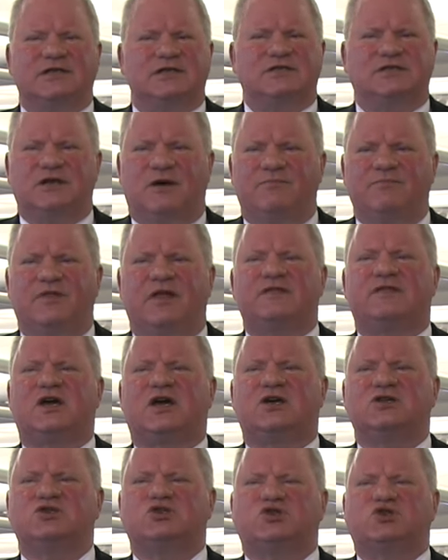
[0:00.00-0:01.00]
It's something that the
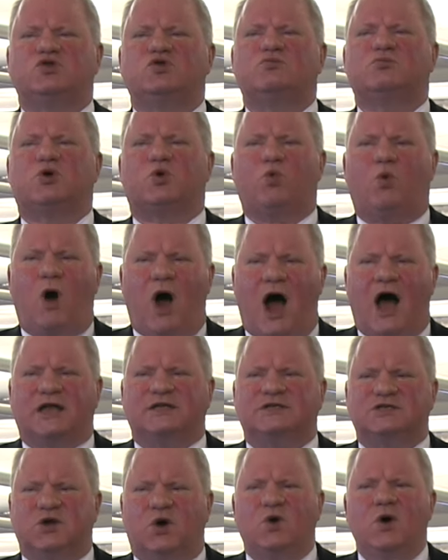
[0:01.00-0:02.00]
consumer
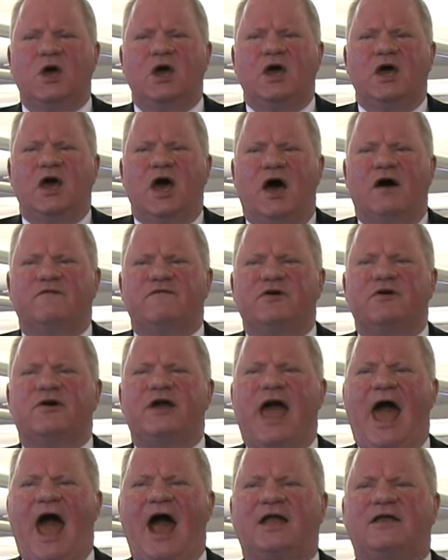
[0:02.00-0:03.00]
wants. So a
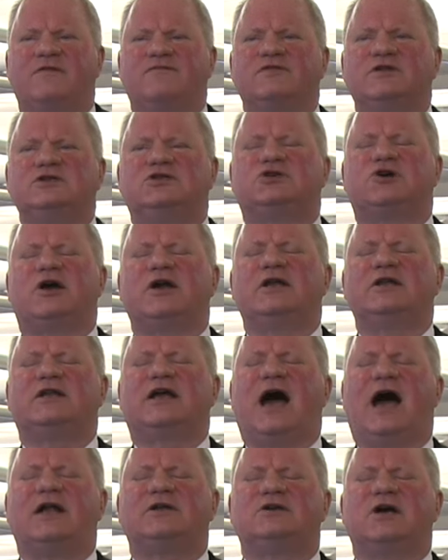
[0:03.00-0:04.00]
very actively traded
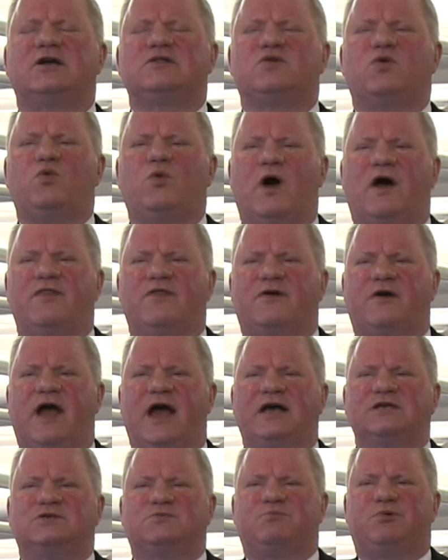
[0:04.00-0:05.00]
contract. The weather
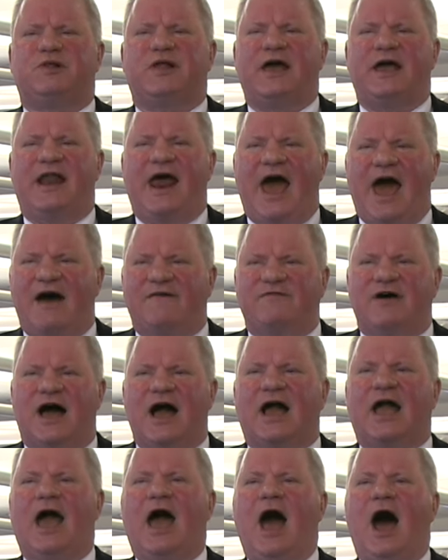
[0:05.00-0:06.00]
has played
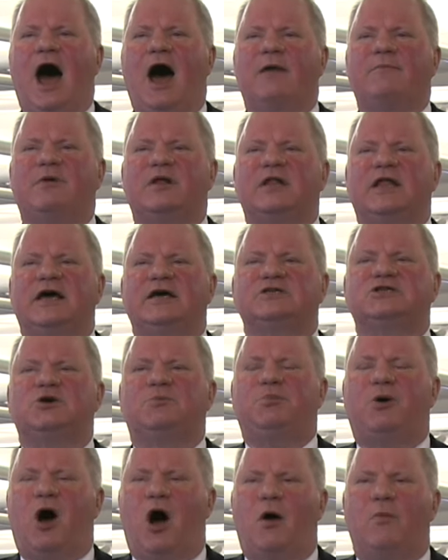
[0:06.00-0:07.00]
havoc on Malaysia
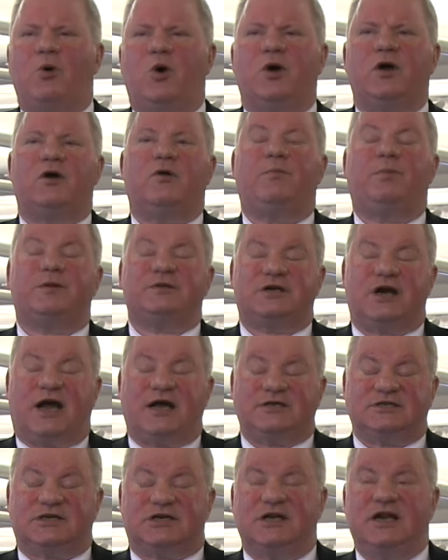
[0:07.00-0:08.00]
palm oil
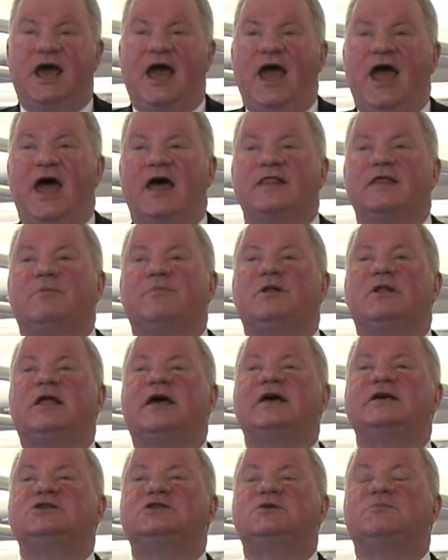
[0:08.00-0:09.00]
production, and the
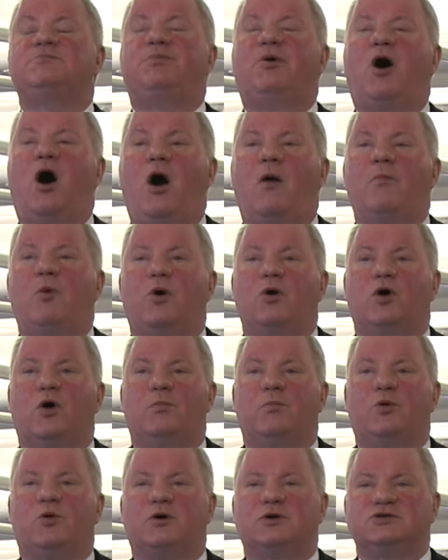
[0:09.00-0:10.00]
Malaysian palm oil
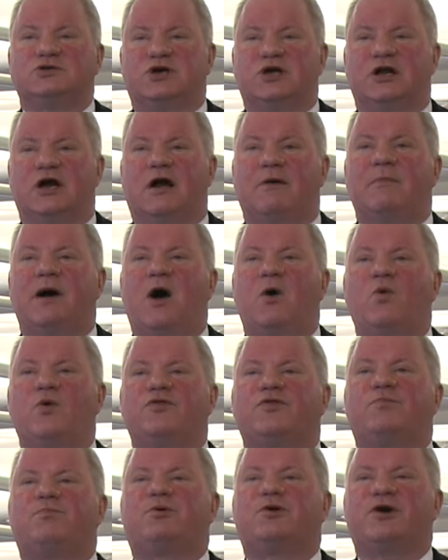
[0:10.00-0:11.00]
board is going to come out
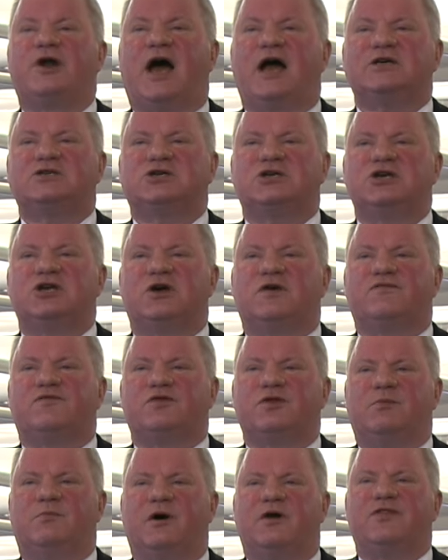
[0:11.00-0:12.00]
with production here for
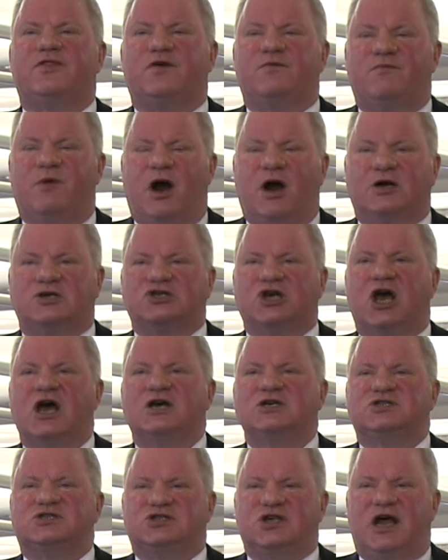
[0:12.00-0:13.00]
the month of March
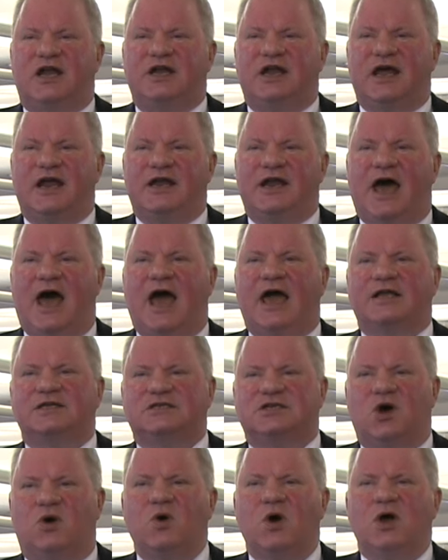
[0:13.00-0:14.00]
Sunday night.
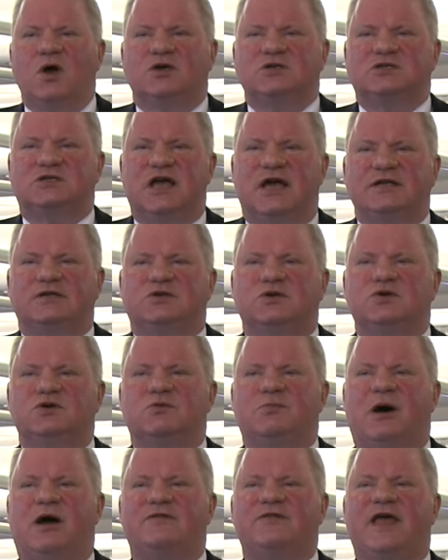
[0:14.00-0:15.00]
So stay tuned
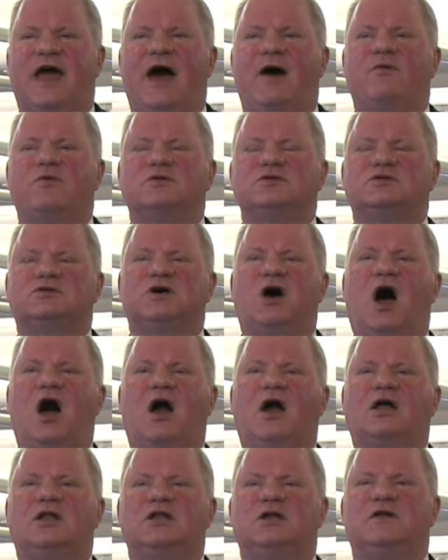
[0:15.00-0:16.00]
about that. We'll
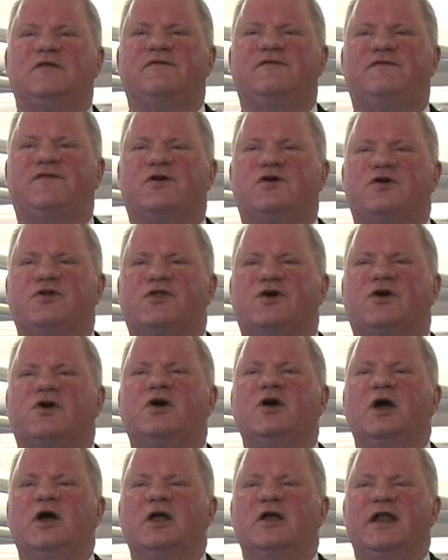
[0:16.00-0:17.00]
talk a little
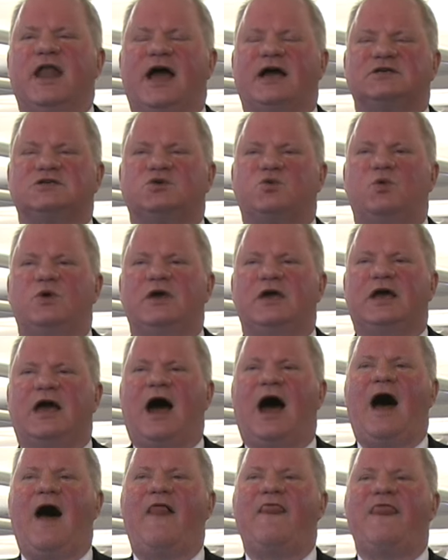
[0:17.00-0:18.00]
further next
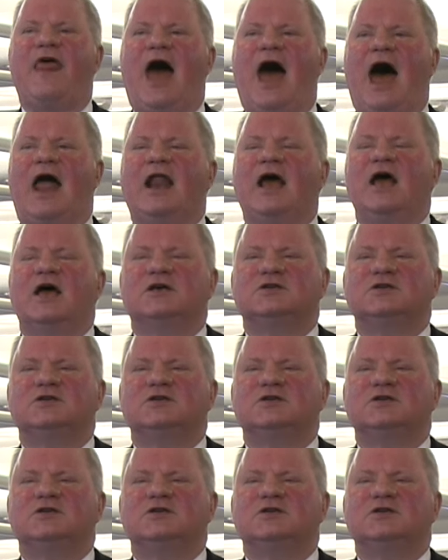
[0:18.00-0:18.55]
week on that.